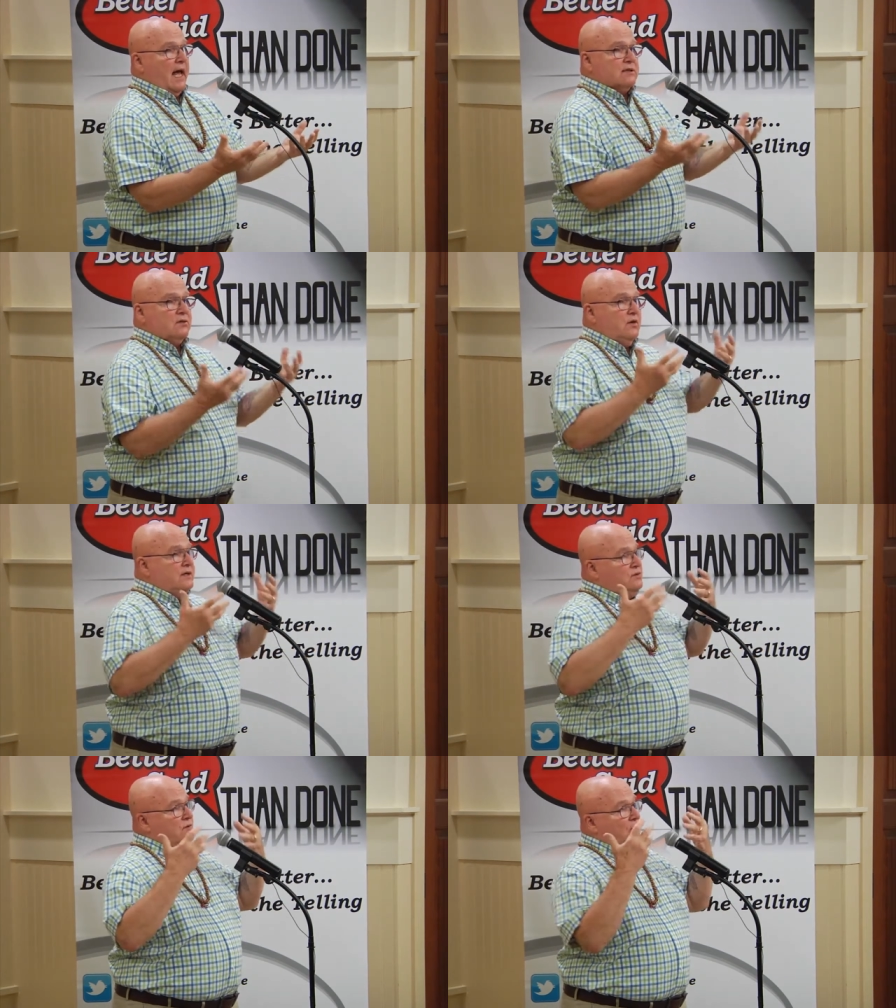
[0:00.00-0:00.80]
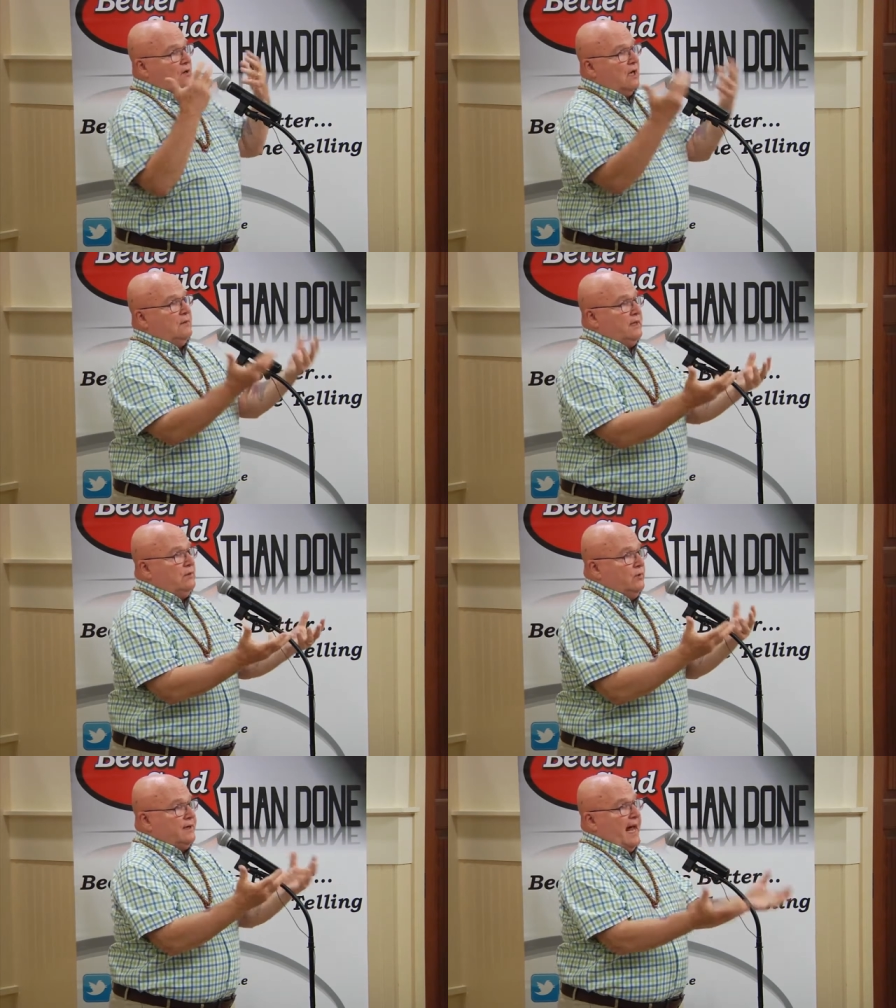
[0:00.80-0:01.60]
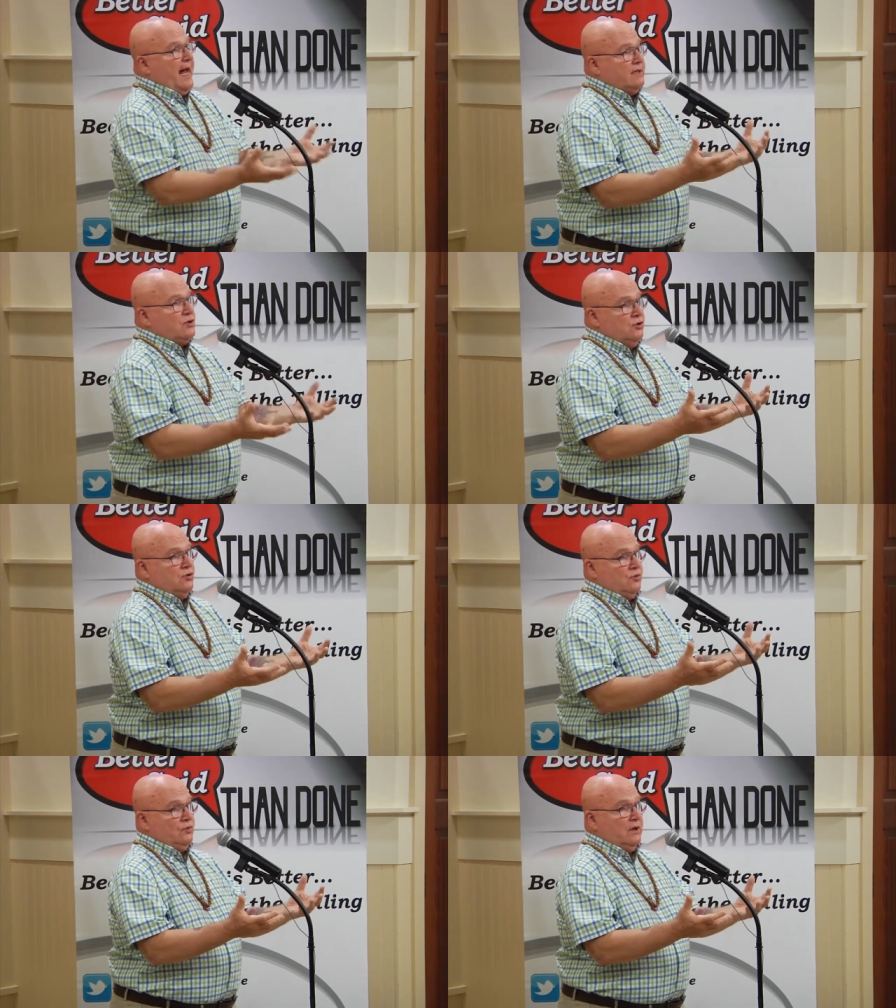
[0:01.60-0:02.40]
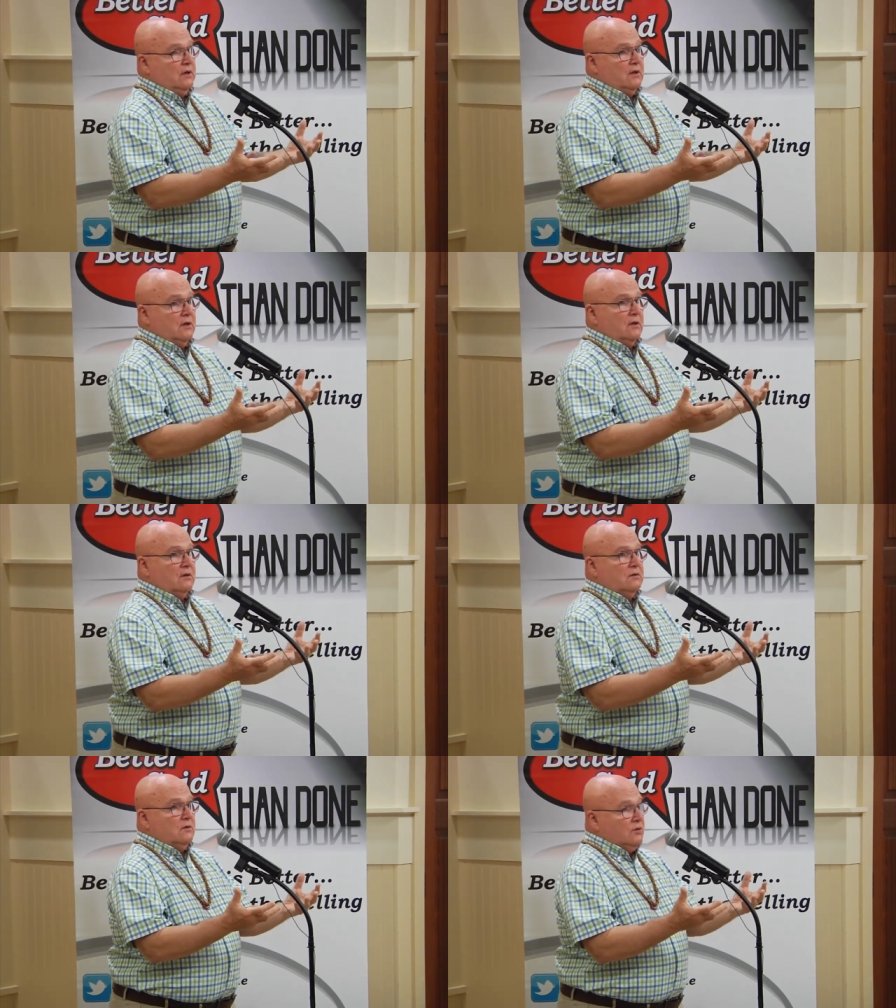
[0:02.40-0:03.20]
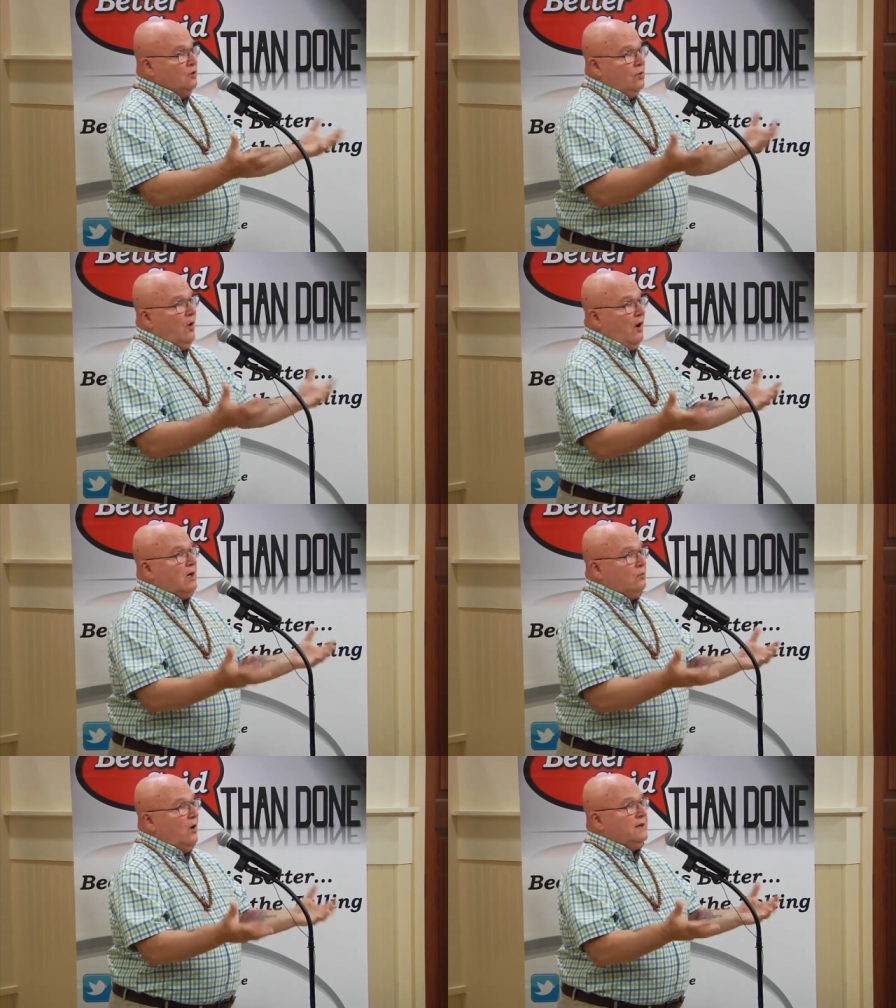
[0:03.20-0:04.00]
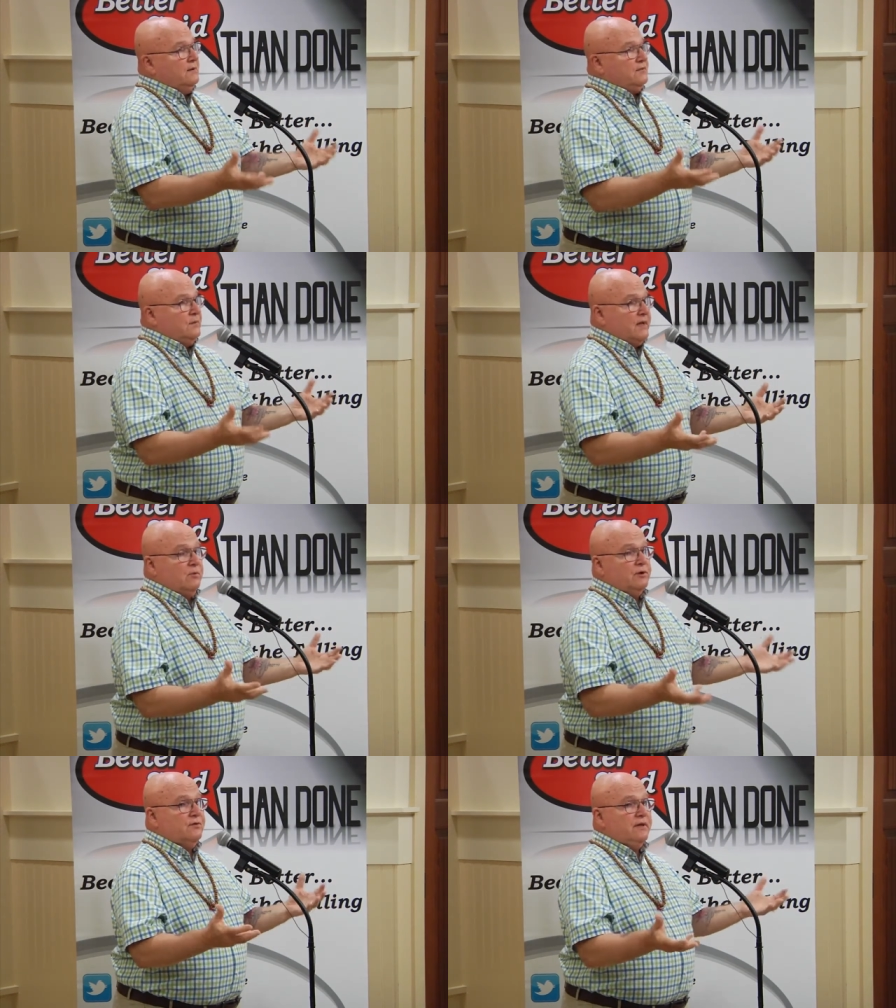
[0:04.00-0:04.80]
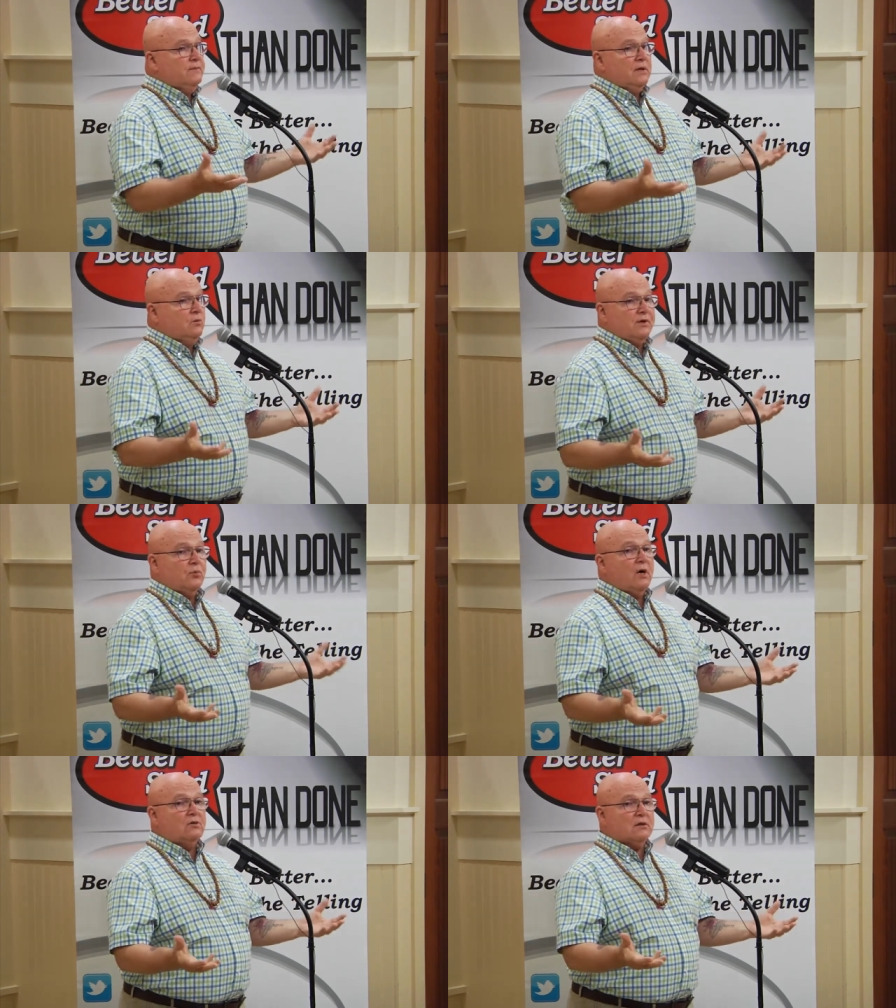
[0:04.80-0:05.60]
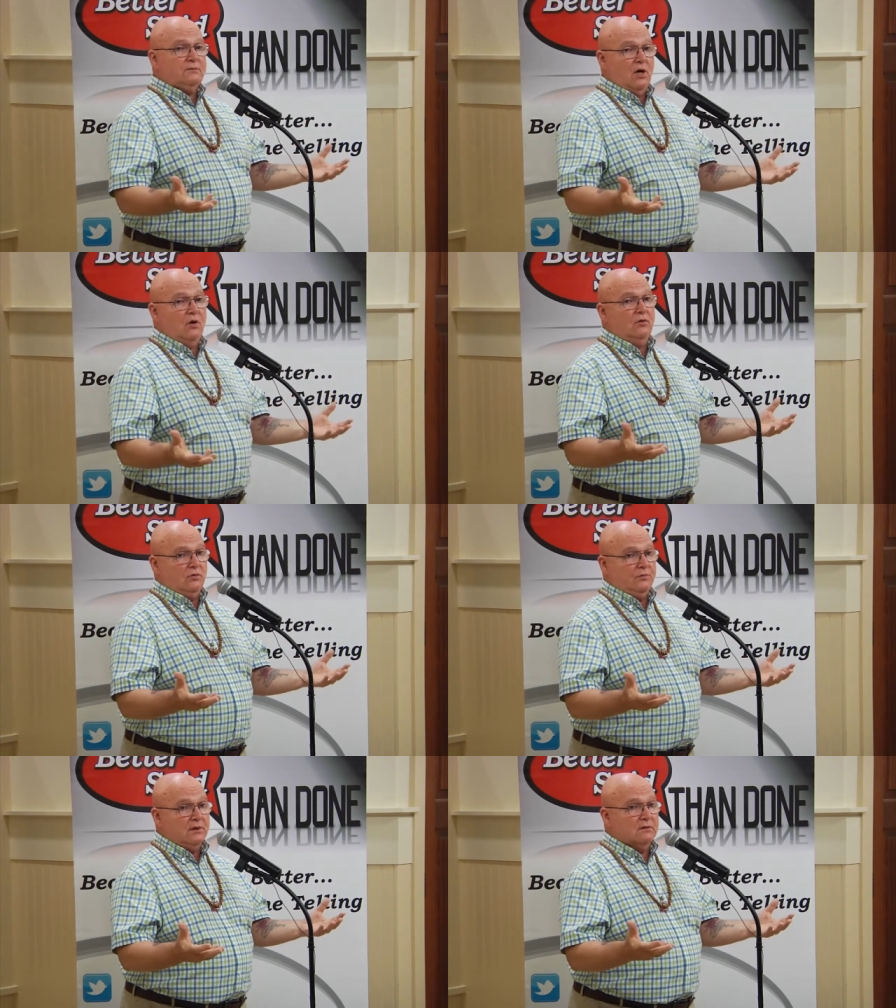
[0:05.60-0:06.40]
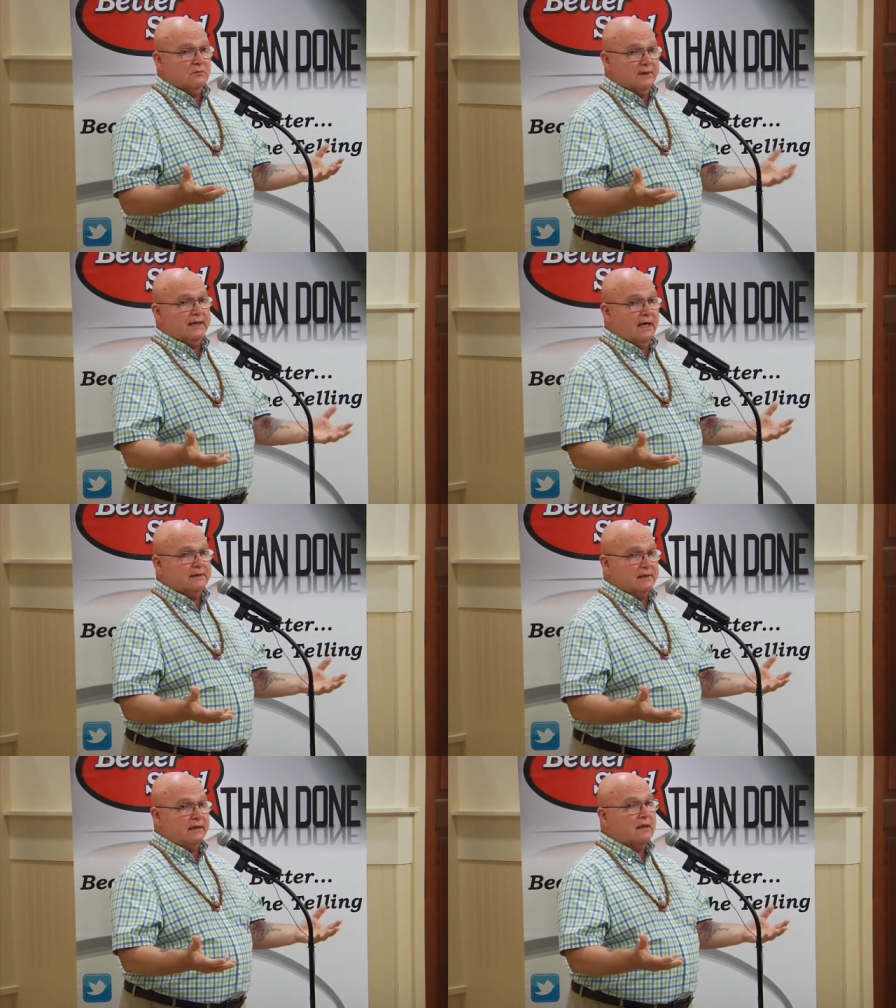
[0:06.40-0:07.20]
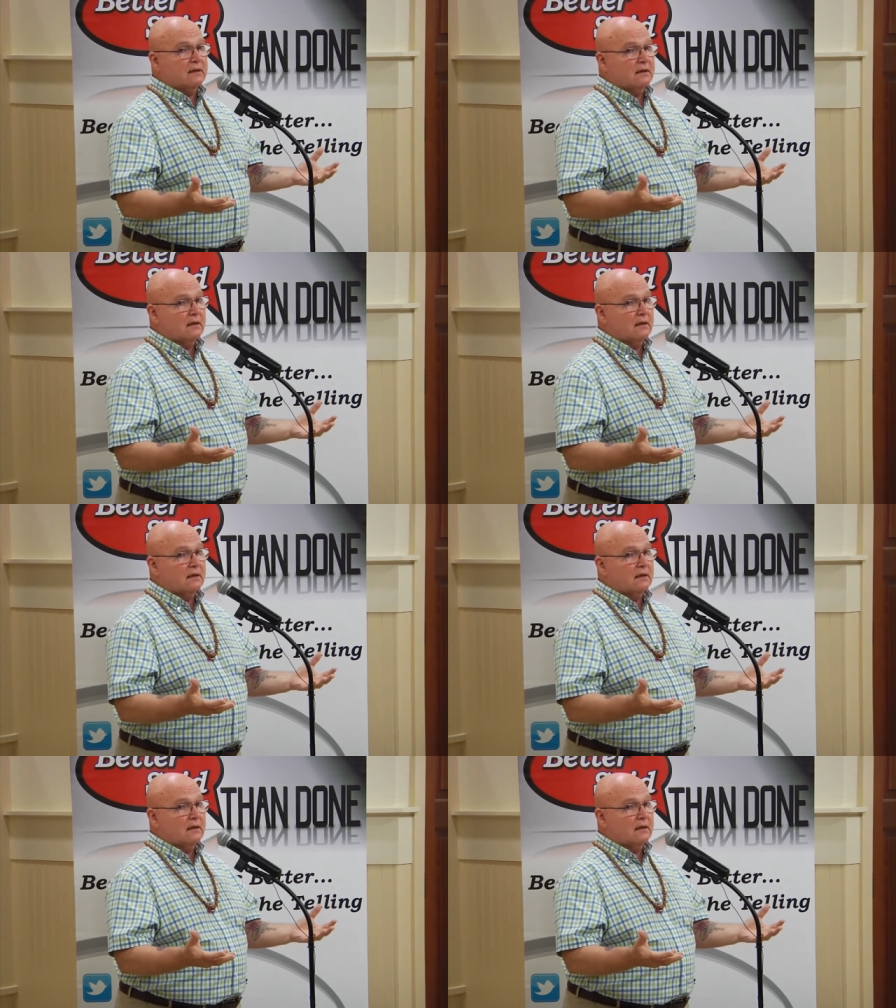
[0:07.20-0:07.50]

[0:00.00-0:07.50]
as long as you don't come in with attitude, you are one of them. They would greet me with "Welcome home" when I got there.